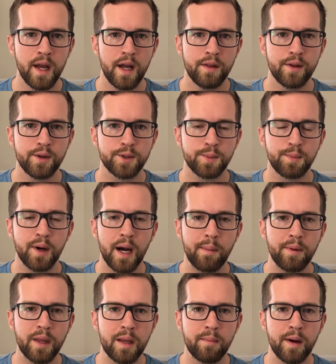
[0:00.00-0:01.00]
There's
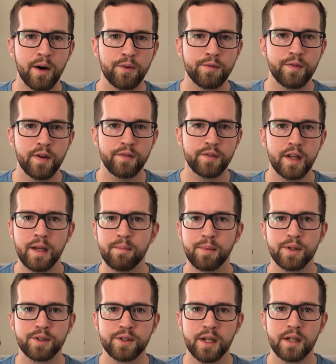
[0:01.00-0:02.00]
probably about
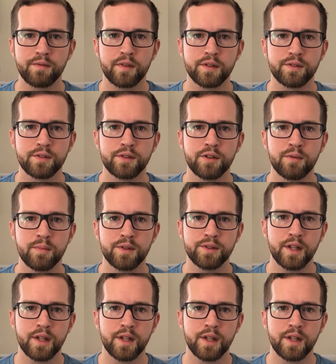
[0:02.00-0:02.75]
15% of consumers